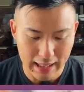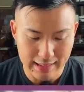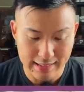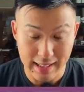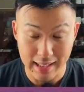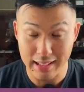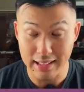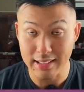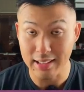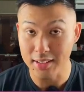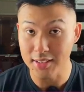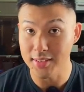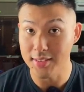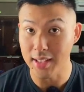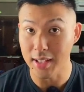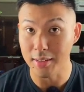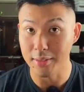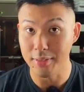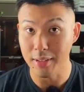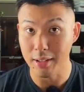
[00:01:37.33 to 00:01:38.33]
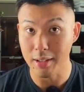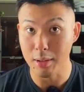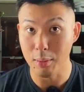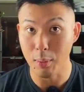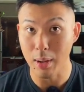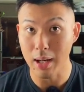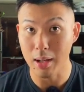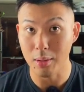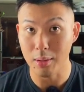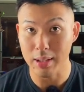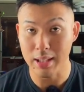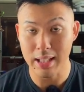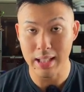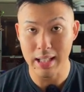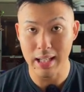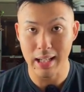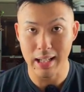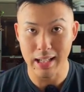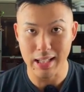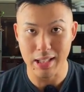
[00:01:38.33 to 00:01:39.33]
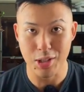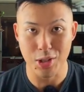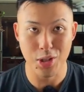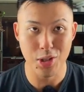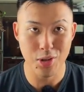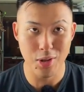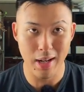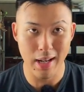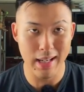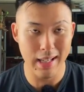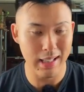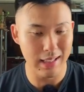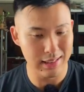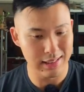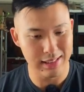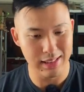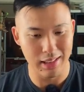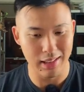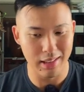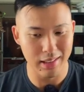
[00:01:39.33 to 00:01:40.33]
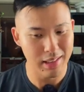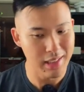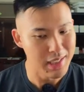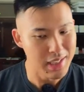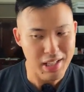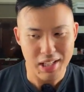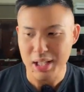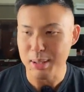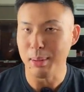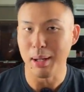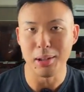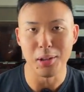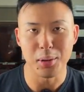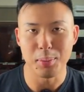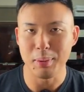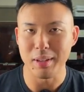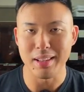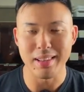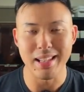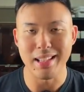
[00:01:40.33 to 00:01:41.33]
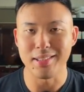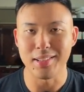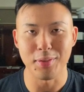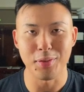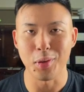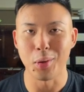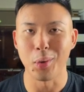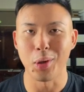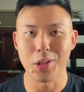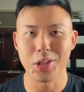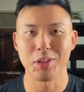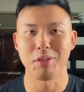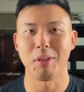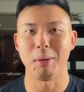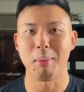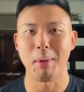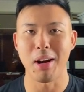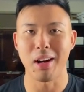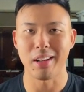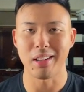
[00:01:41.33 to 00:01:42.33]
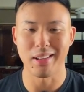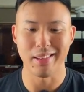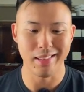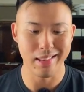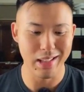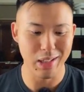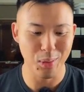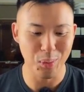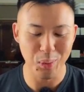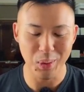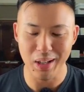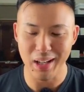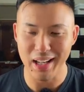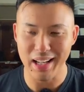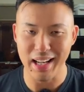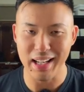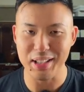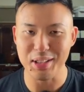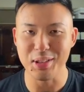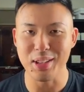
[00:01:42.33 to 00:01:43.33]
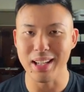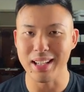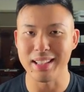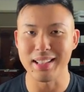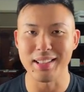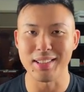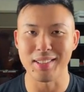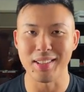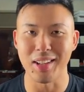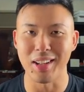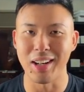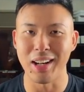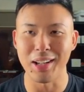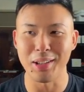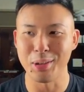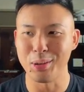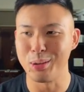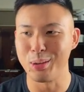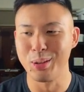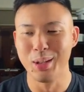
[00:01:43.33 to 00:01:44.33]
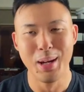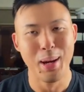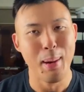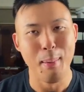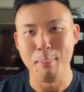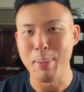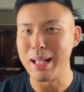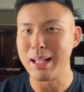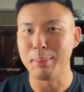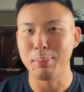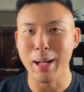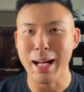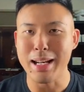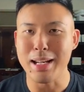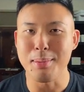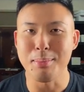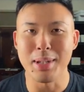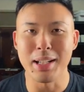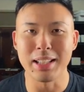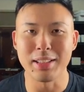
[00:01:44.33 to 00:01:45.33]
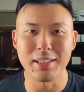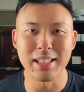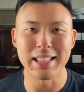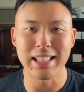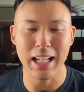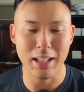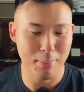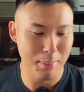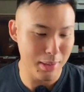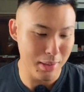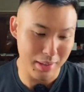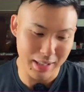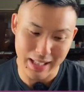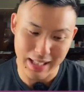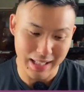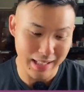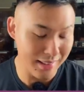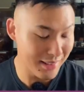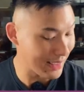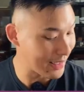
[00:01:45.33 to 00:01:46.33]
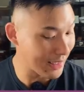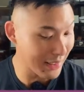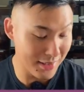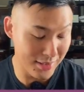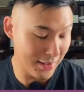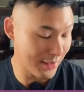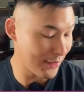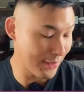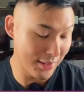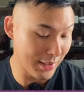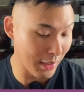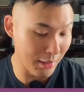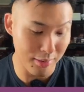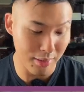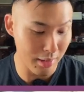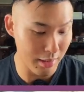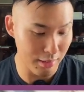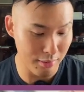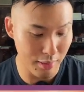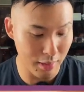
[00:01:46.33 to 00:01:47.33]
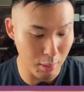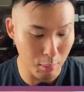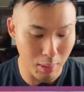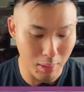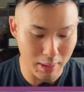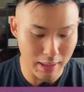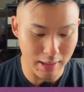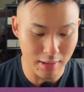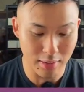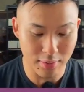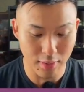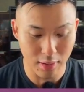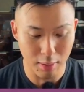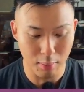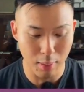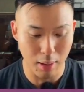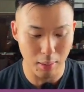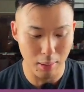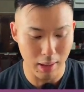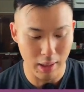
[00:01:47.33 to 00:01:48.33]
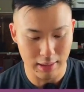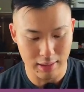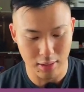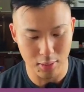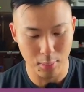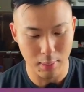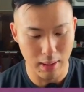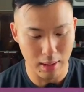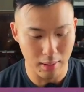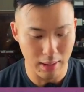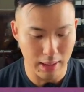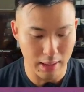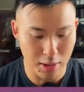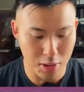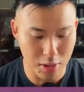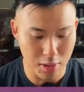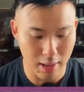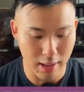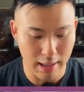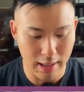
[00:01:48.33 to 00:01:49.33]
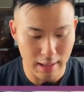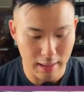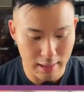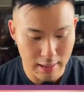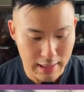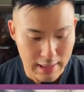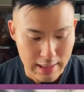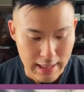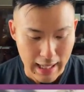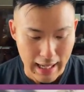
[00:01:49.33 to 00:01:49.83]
Dally does sell very well here in Australia, so you might look at this if you're watching from America and think, why are you getting this guy who barely played any minutes on the Sacramento Kings? He does sell very well here and he's very well liked as well in Australia.